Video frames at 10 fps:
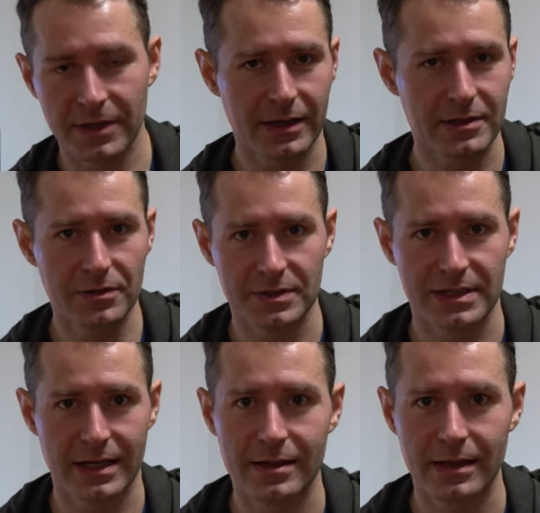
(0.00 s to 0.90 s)
that I
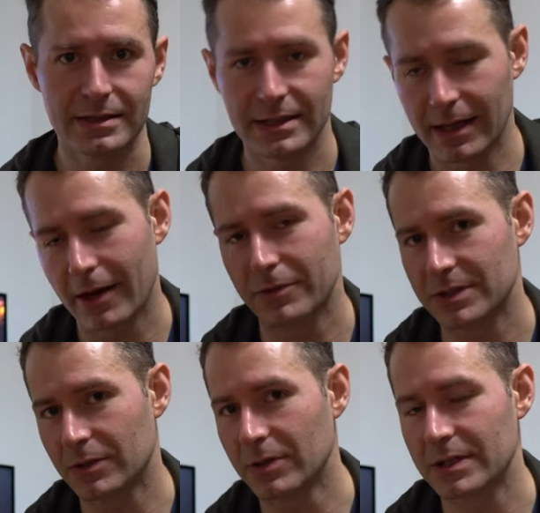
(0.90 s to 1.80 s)
used in this and how
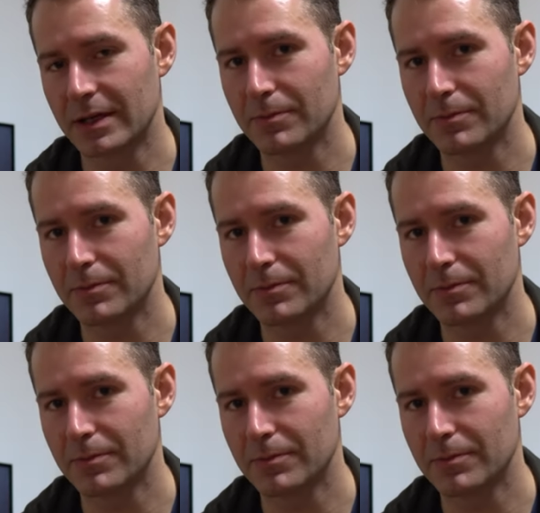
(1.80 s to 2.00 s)
it's going to